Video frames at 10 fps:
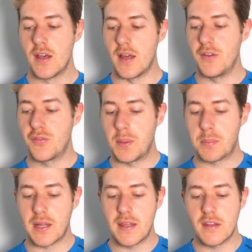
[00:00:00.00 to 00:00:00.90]
And if we
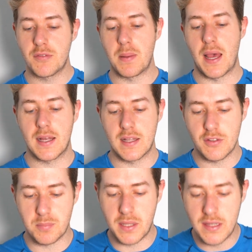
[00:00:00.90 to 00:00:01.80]
play this back, let's
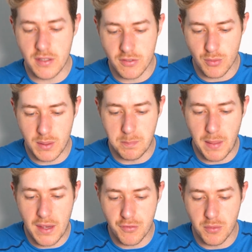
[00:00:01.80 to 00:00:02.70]
play this swing
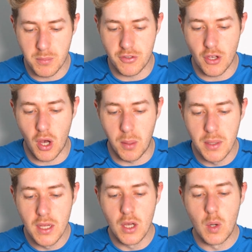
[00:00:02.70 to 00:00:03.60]
back from the
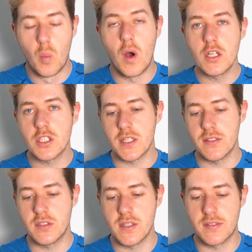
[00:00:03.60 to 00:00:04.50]
top. Watch
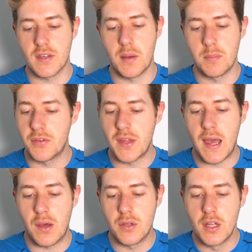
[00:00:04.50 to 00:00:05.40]
as this comes
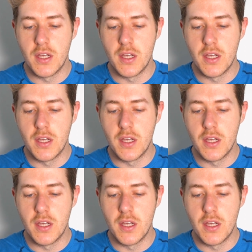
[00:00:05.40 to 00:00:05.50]
down.